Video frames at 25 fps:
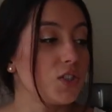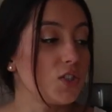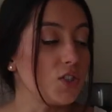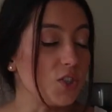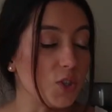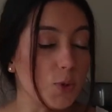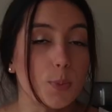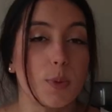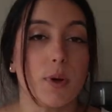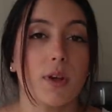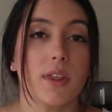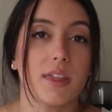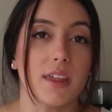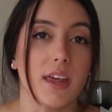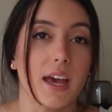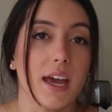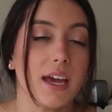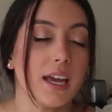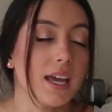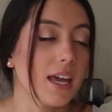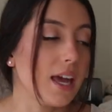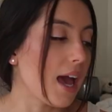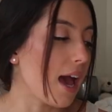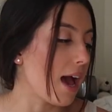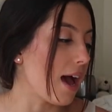super
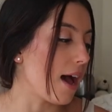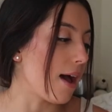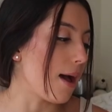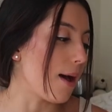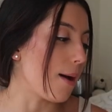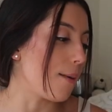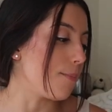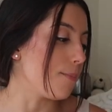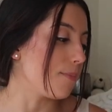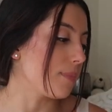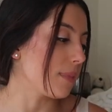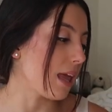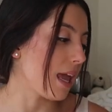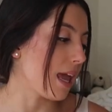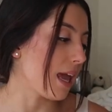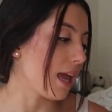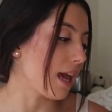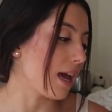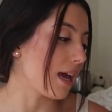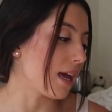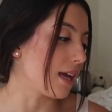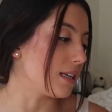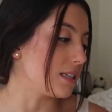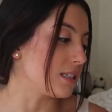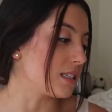thick
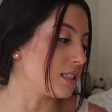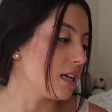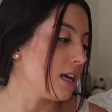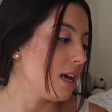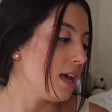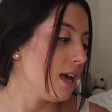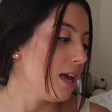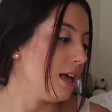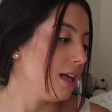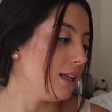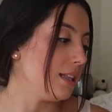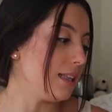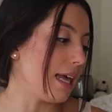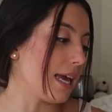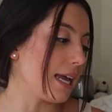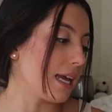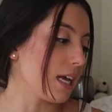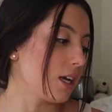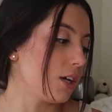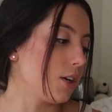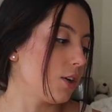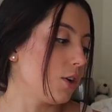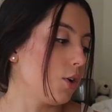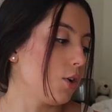and like